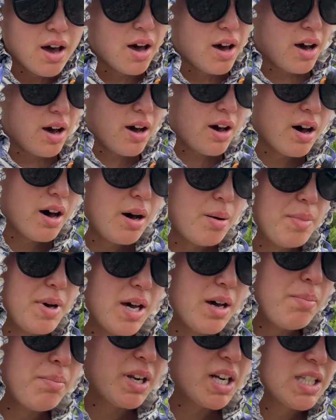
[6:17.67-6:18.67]

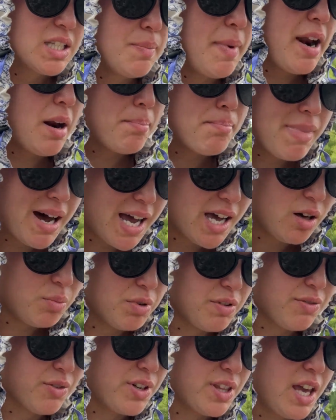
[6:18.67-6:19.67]
but it's about a mile
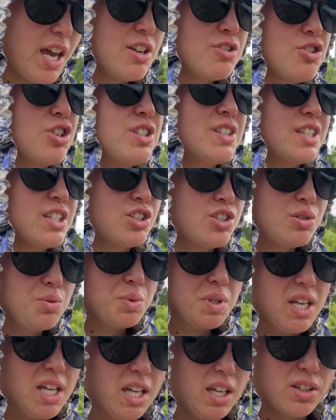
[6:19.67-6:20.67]
before the entrance that you
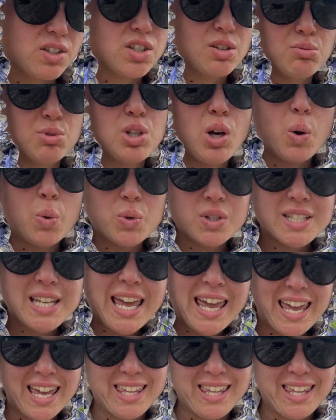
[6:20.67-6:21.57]
need, so don't take